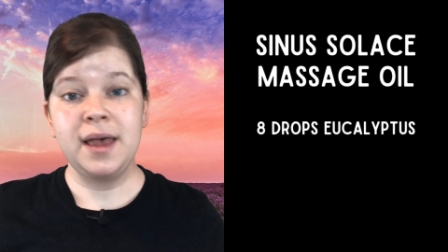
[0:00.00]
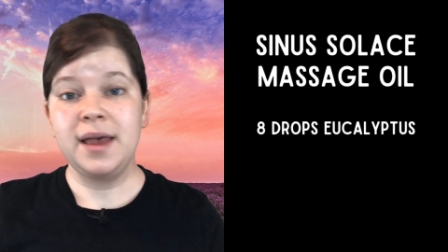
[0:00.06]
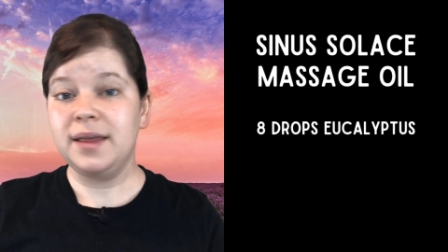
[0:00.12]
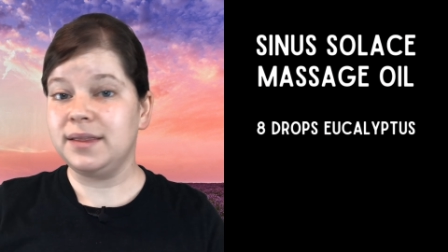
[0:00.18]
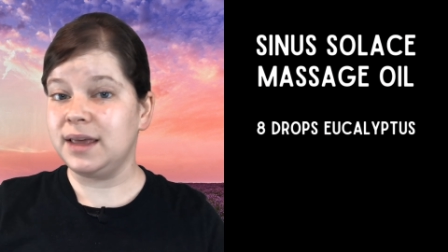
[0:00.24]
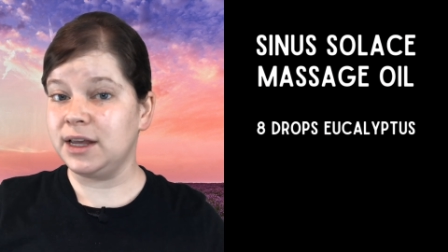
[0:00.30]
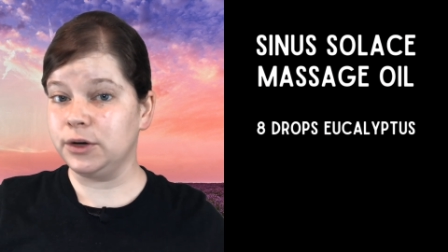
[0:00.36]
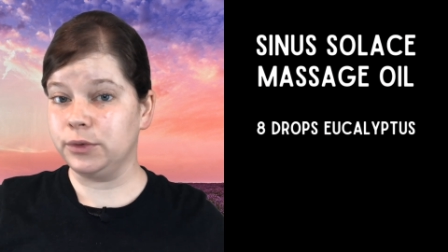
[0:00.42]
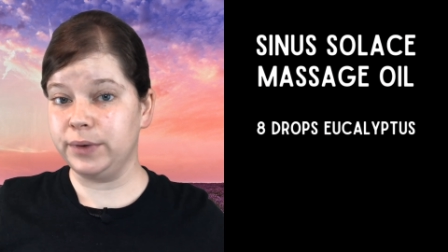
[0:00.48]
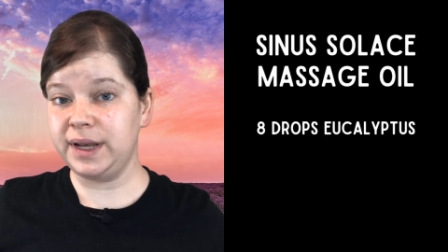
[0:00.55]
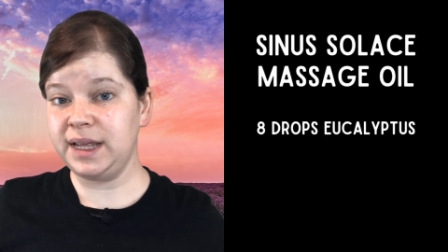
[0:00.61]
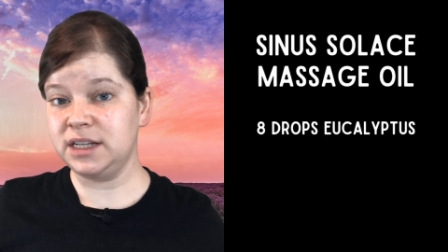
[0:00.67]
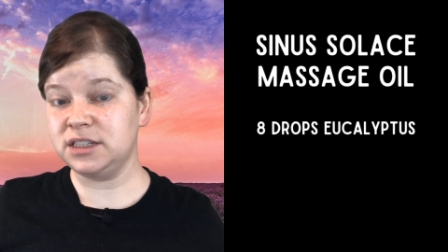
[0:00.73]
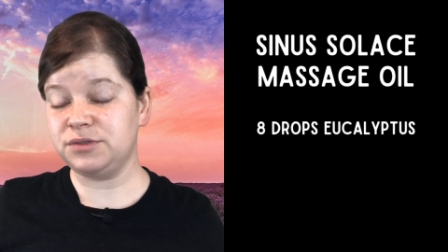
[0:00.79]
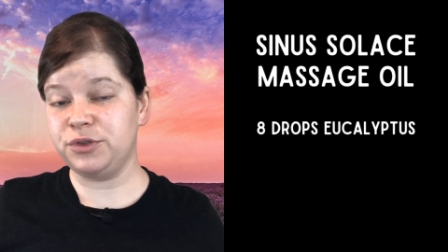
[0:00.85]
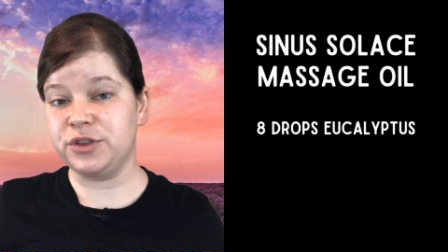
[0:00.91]
The
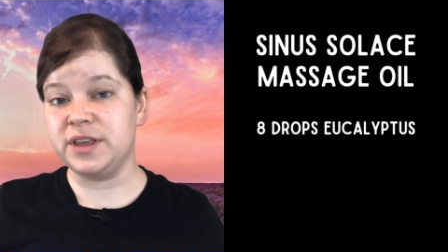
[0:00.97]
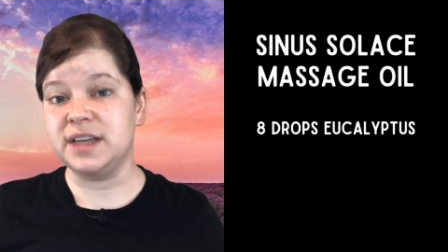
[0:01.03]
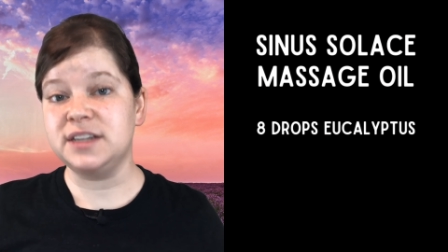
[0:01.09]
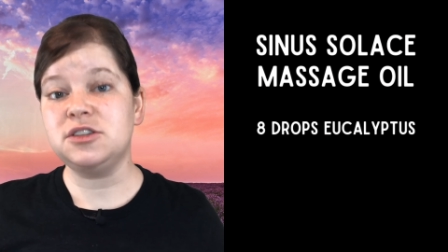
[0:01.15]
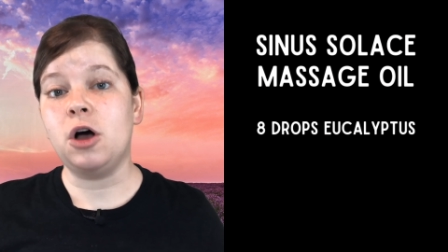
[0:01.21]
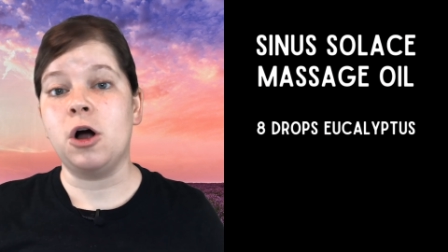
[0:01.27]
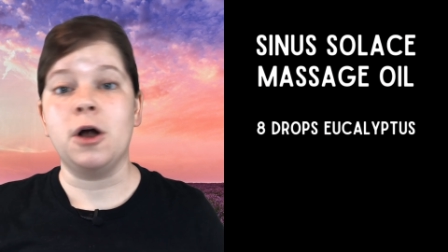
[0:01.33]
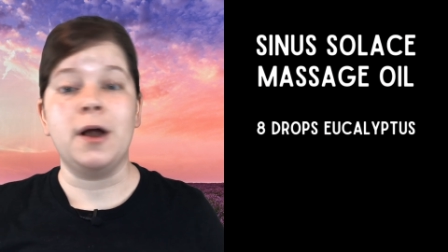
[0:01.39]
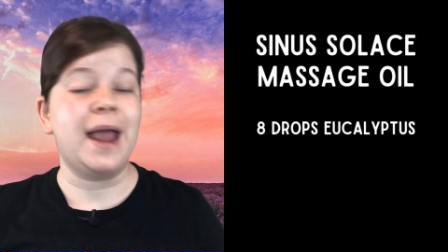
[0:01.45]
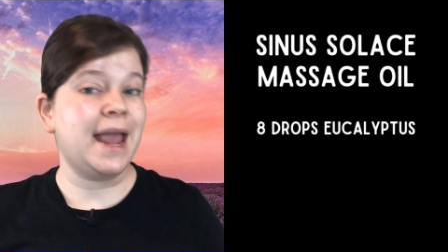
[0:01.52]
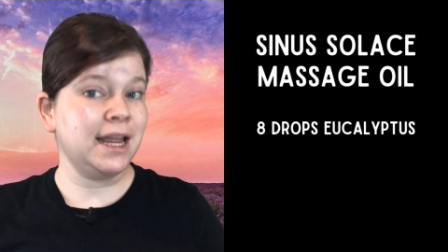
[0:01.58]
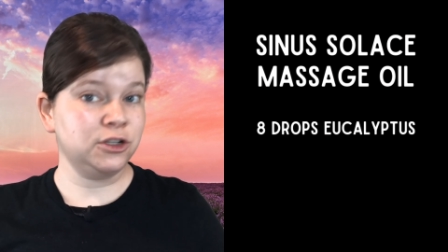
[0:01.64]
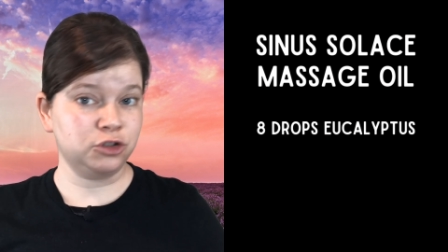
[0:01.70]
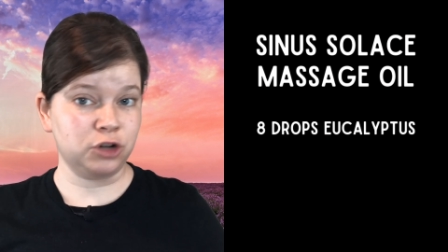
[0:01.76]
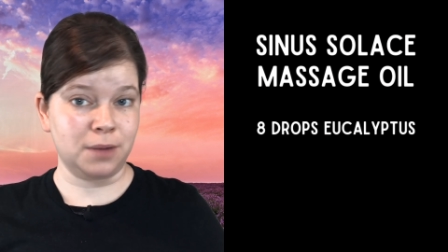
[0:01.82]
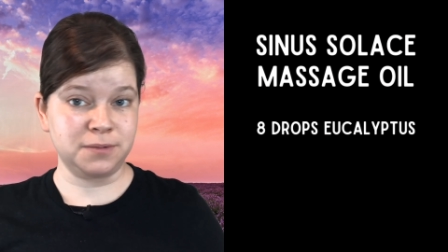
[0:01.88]
ingredients for this are 8
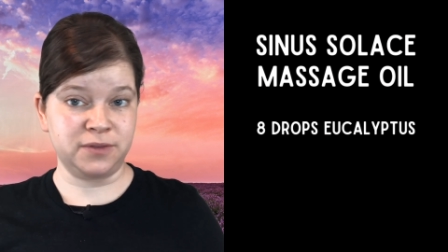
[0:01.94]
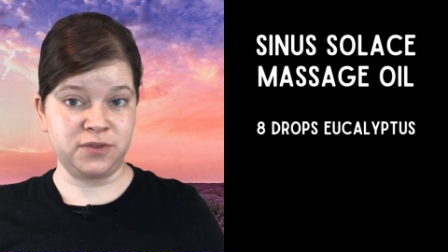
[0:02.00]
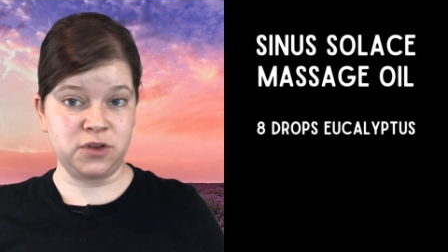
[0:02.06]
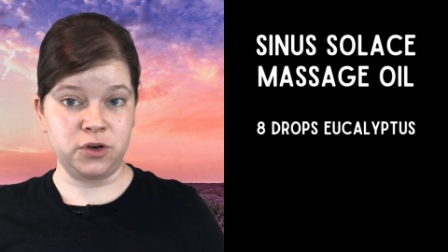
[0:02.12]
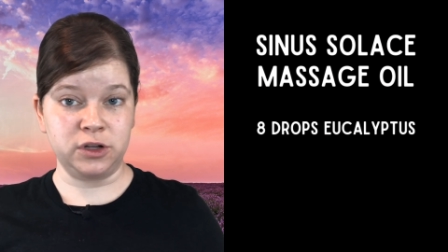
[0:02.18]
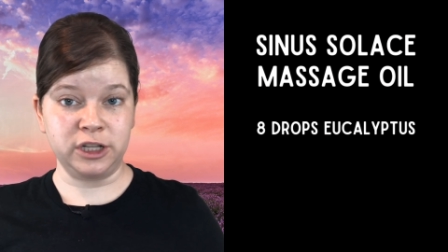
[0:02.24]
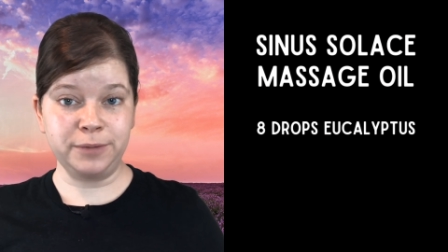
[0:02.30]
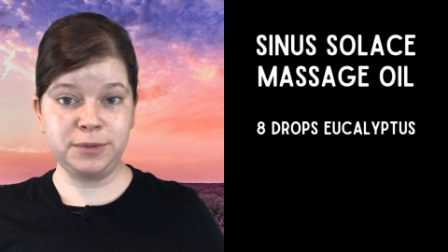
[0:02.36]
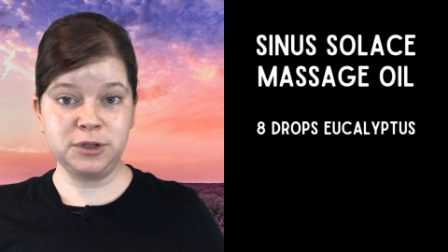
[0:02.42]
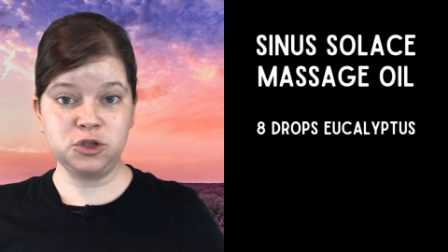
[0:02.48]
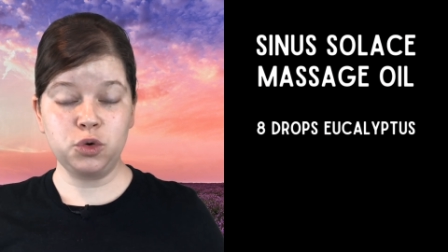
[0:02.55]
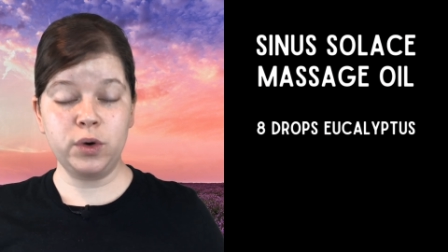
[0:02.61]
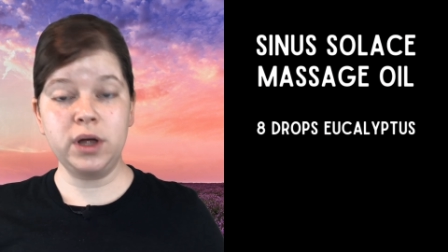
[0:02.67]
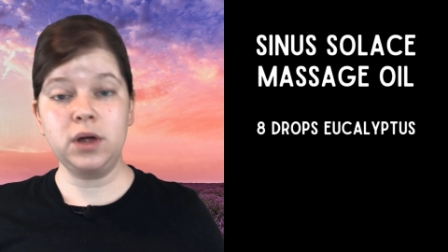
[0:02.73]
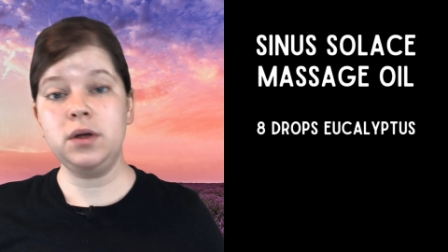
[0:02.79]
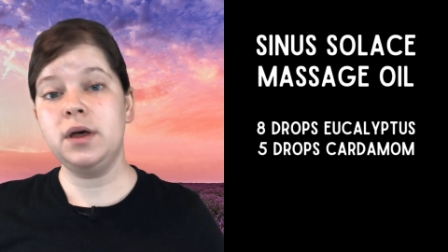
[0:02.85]
drops of eucalyptus
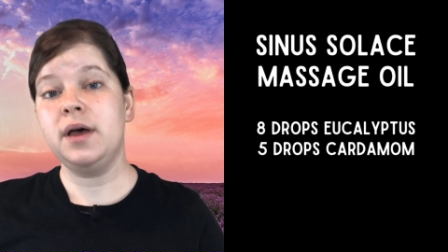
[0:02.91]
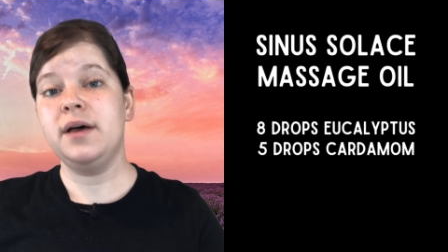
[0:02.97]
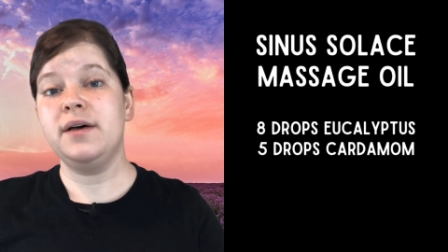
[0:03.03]
oil,